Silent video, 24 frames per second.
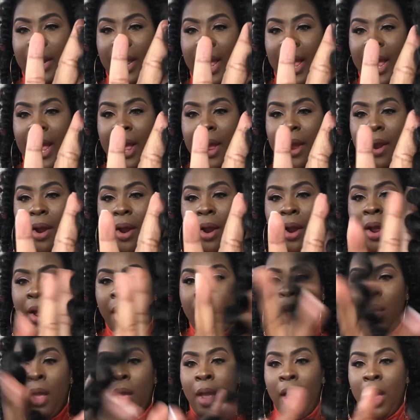hair,
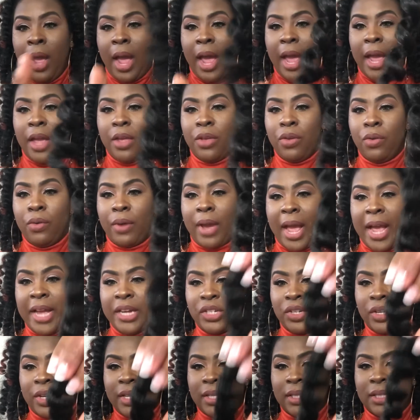and you,
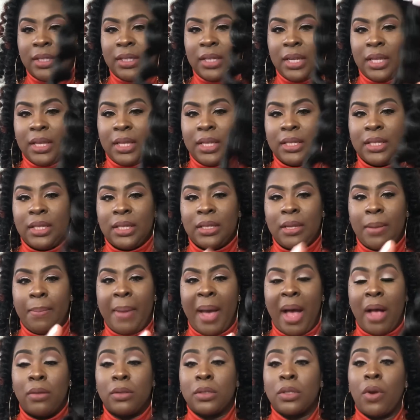as you can see, this is a
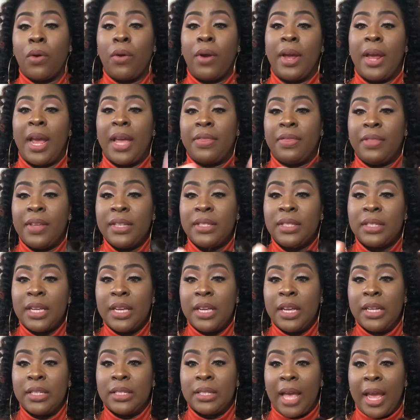bounce curl, and this
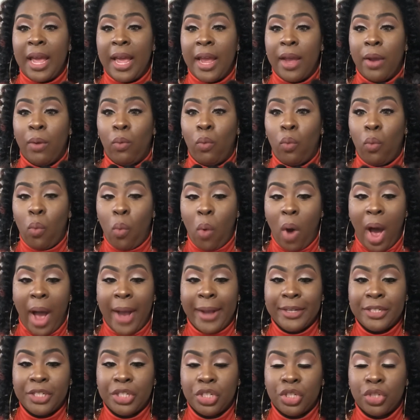is a
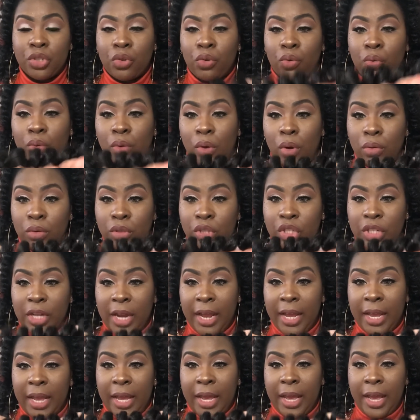washed
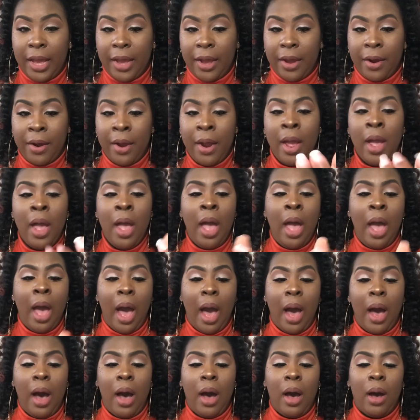crochet hair.
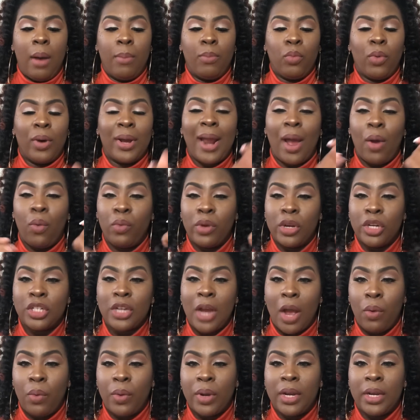What I wish
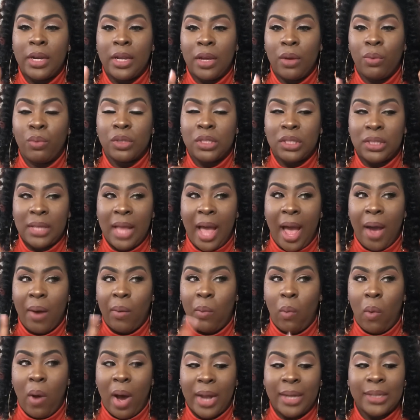I would have did was
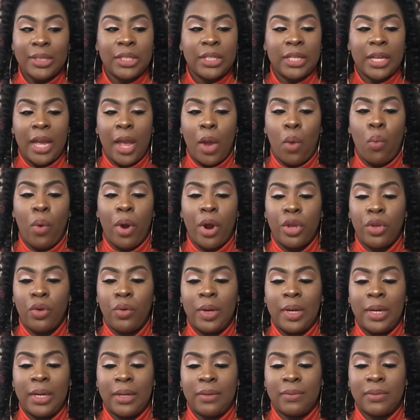not washed it, where
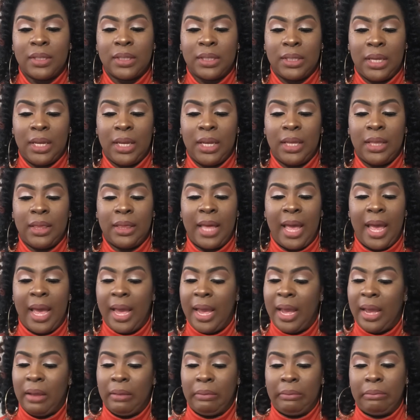you could have seen
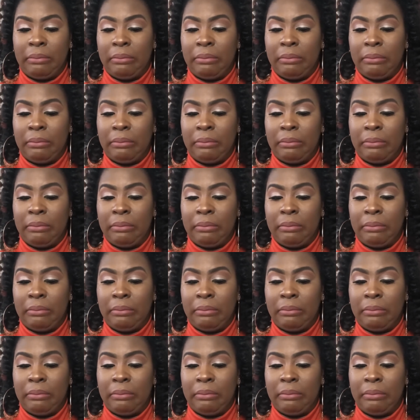that